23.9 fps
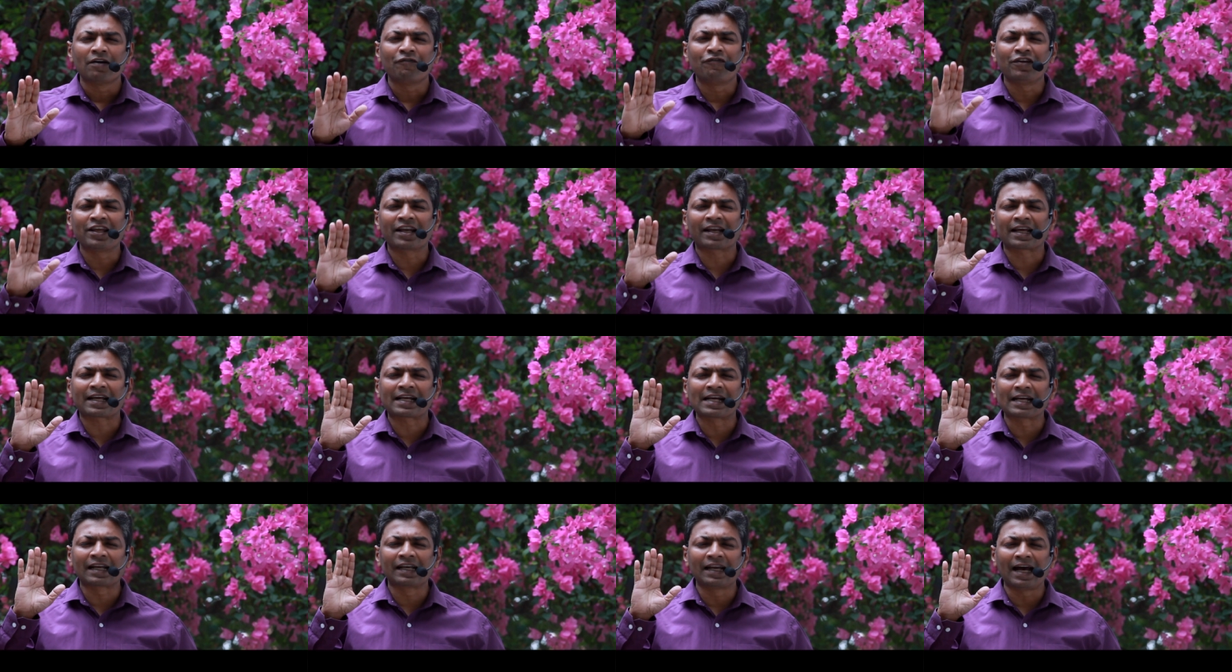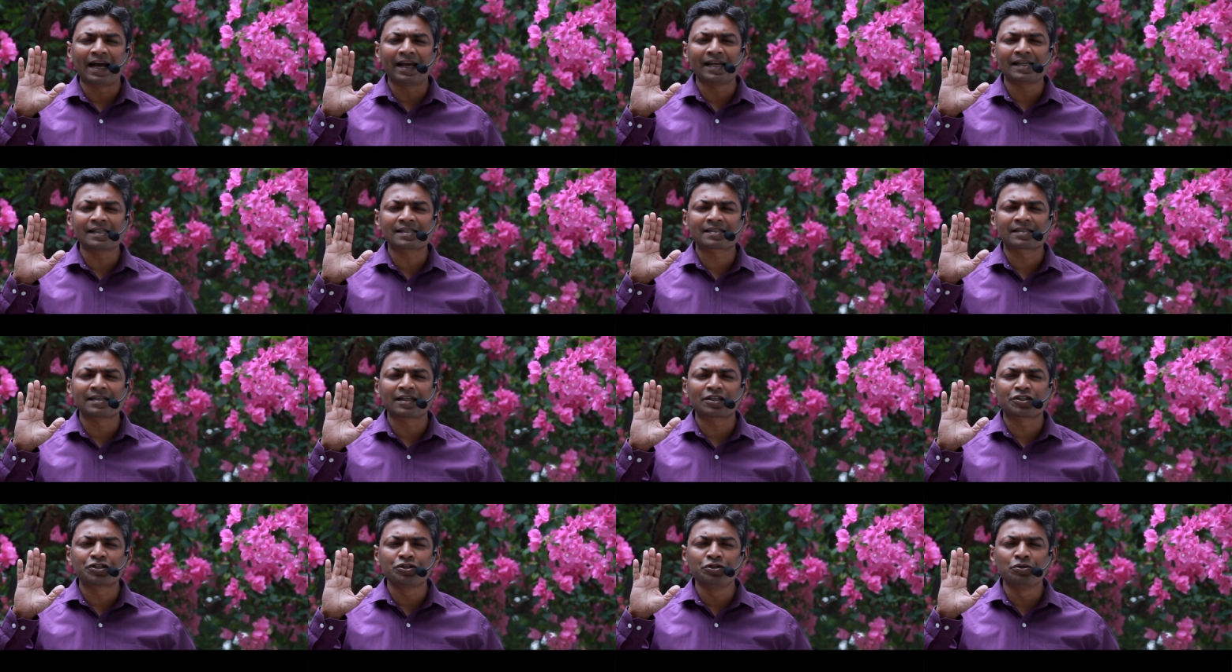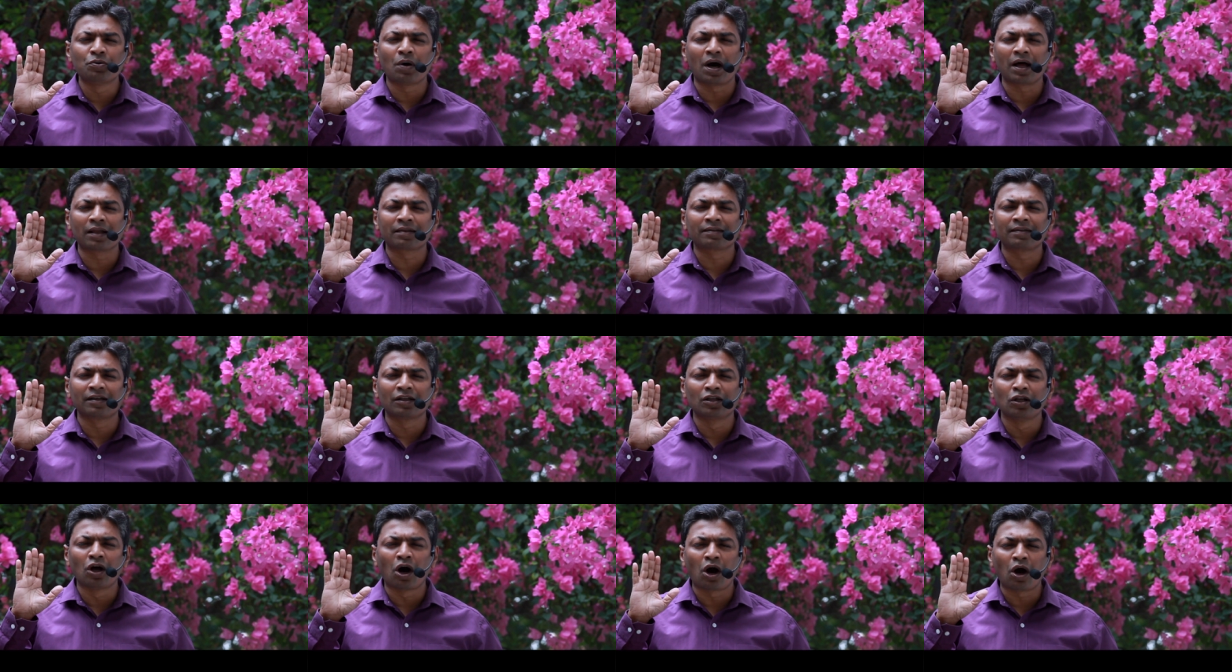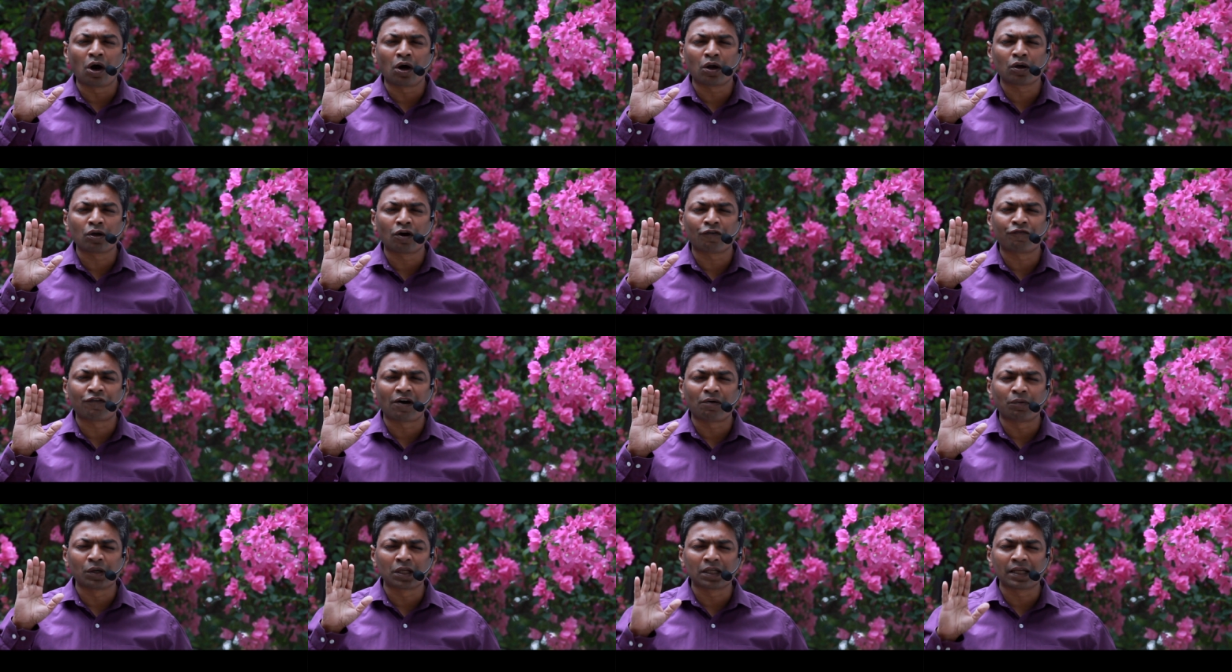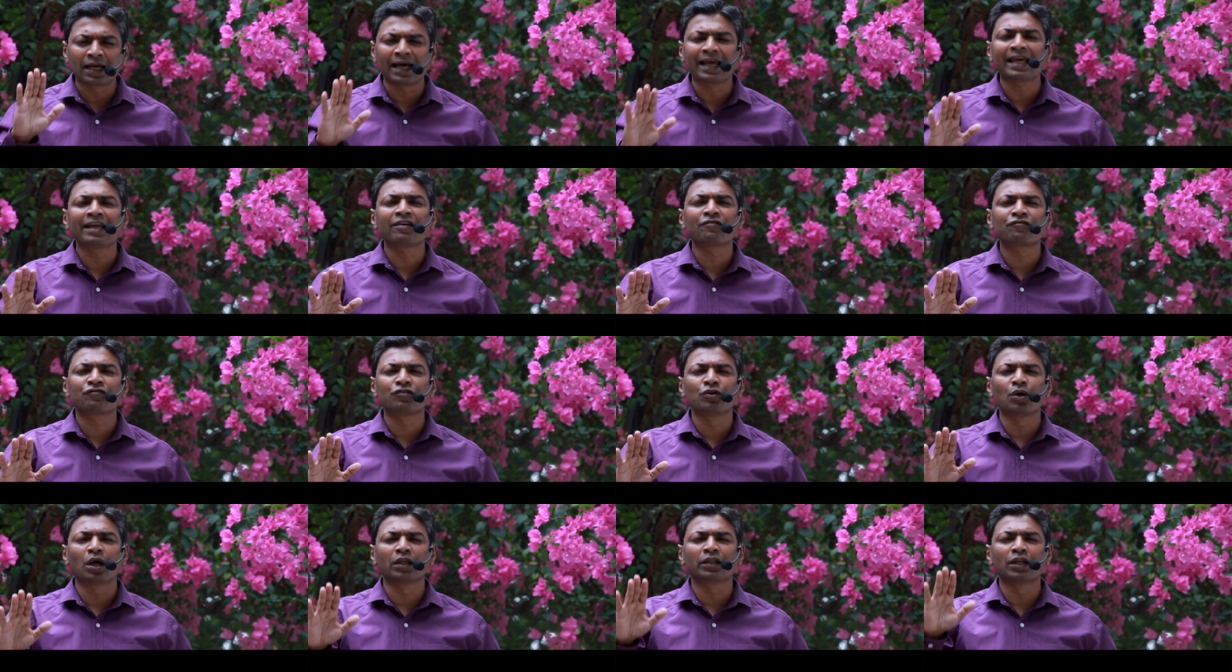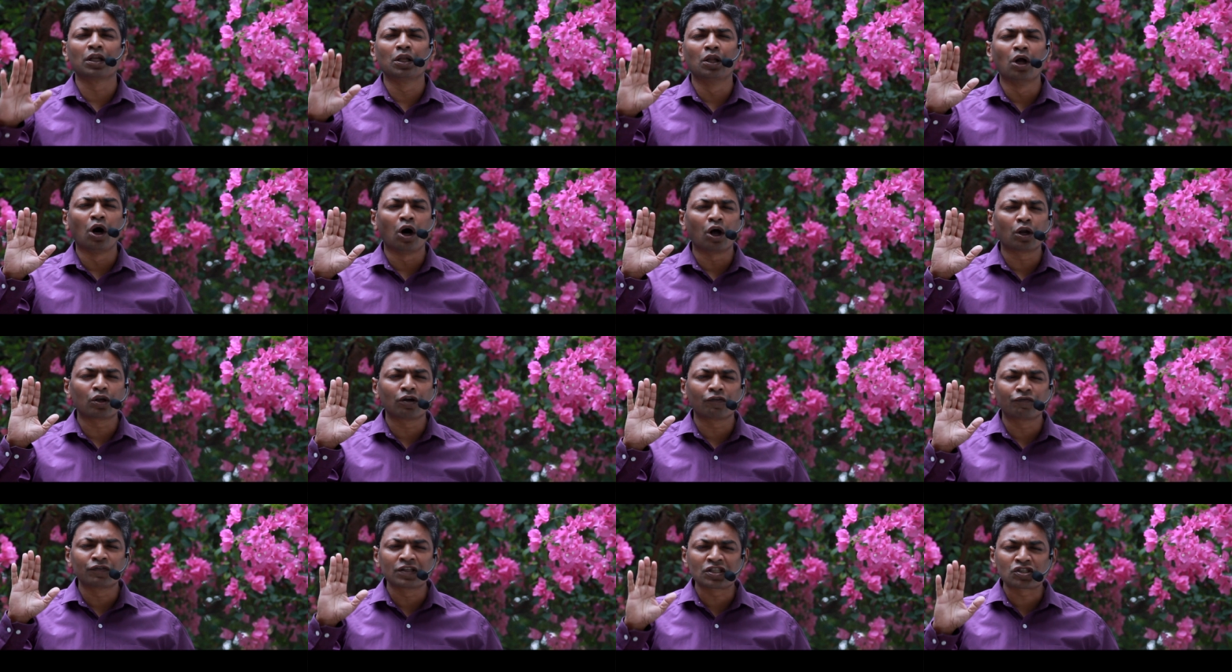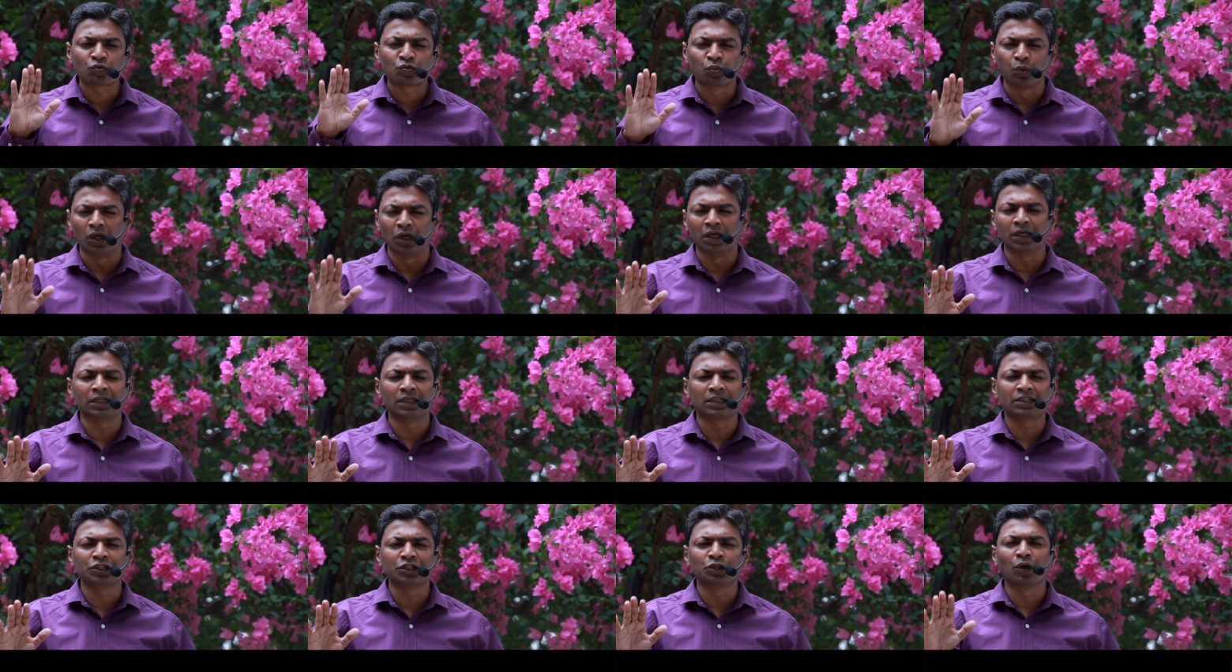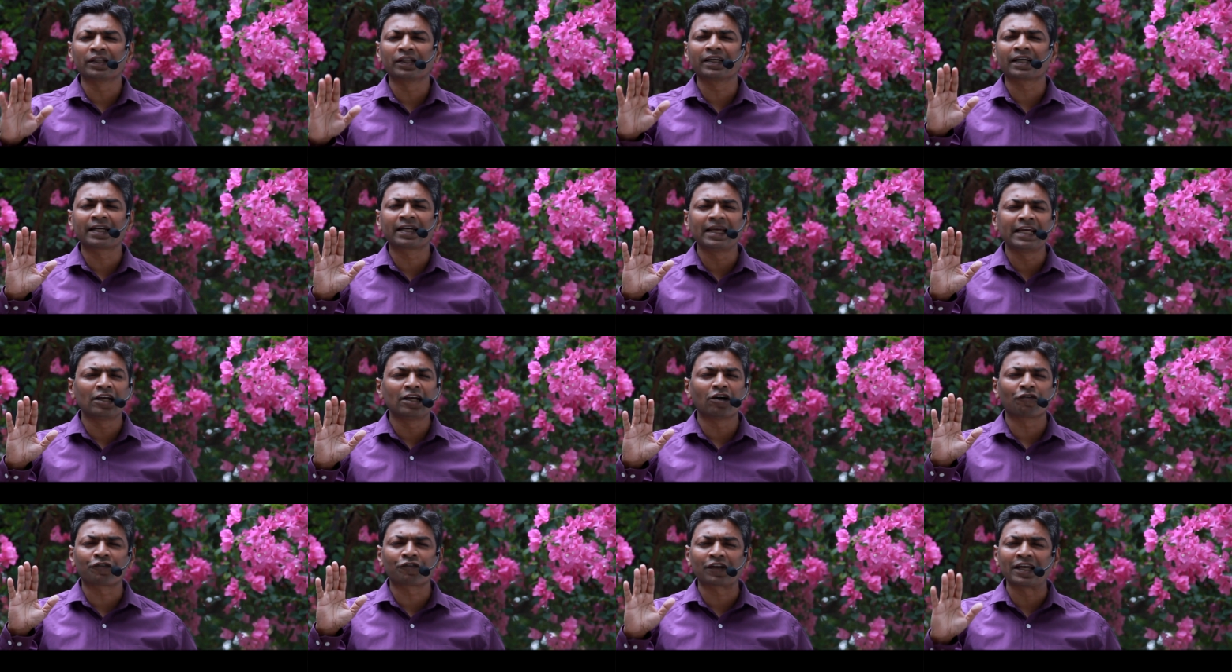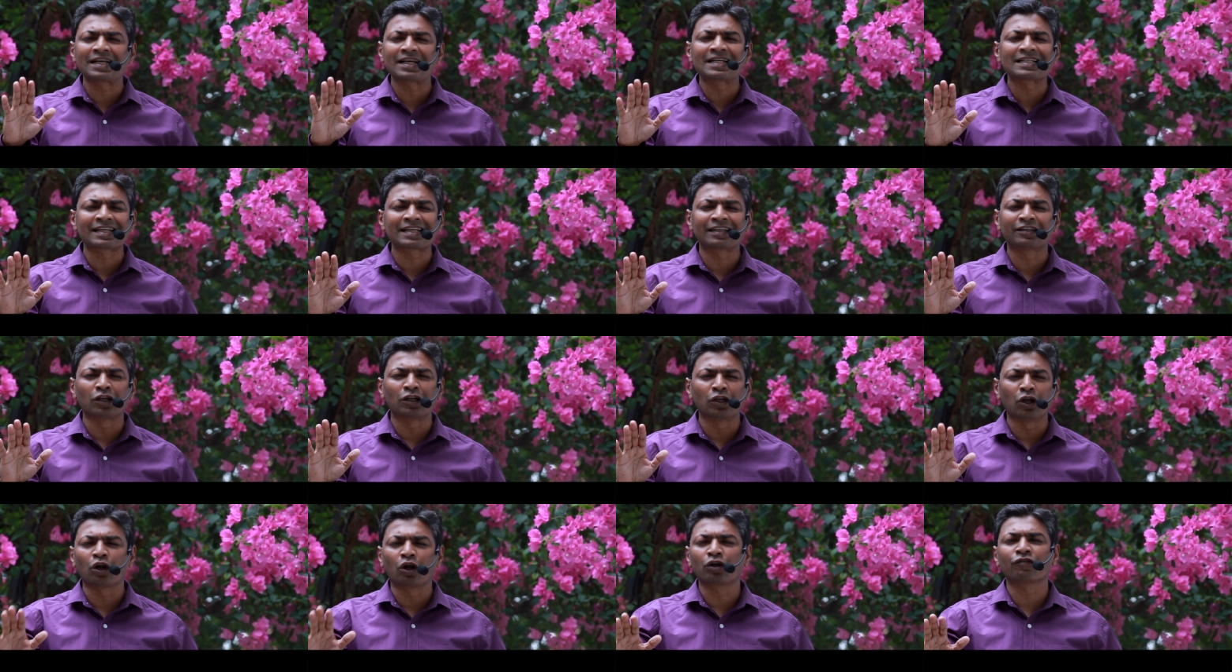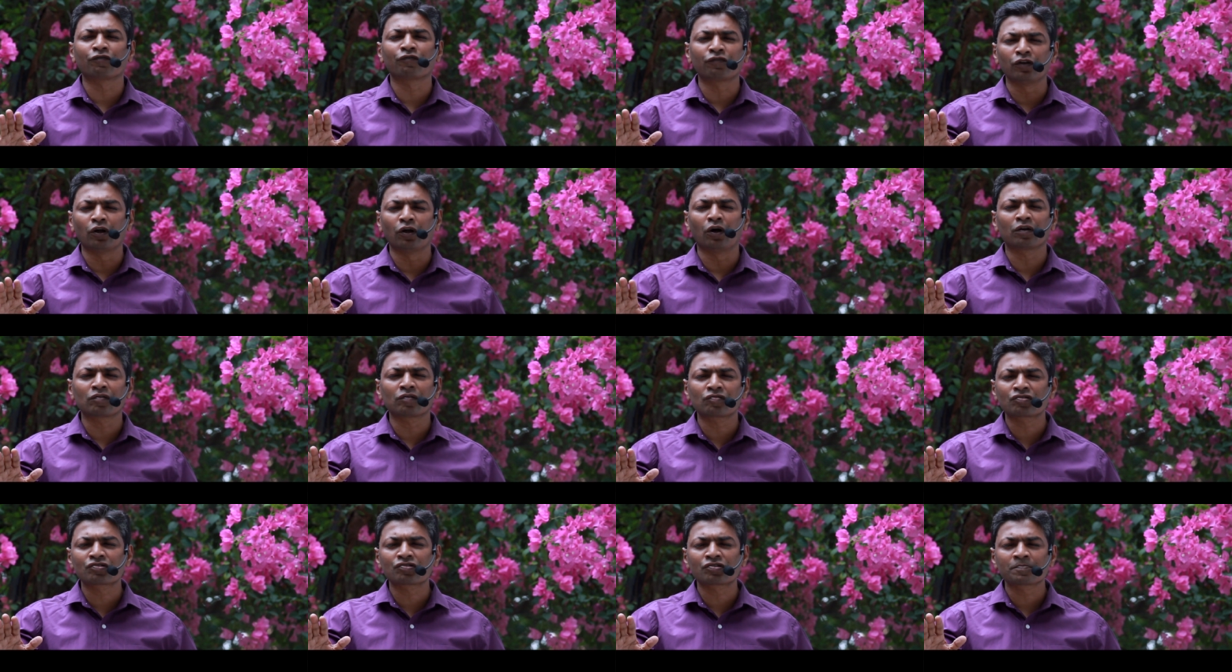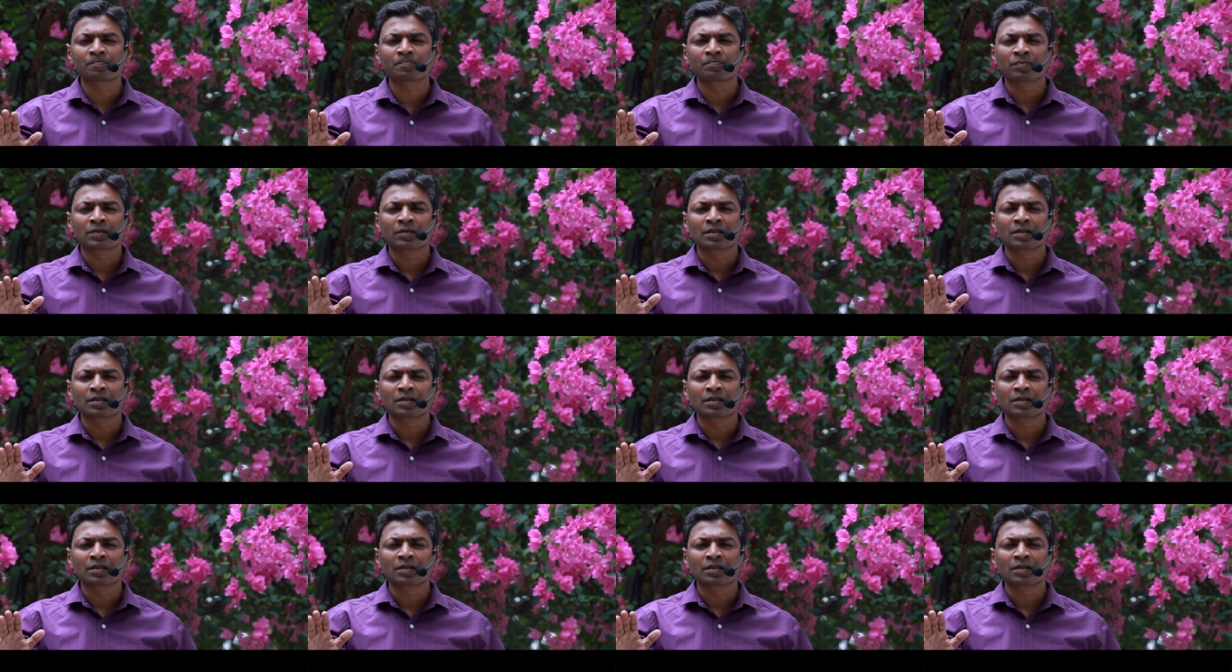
We recognize that you are the Lord of our life. You are the Lord of this world. You are the King of kings and the Lord of lords.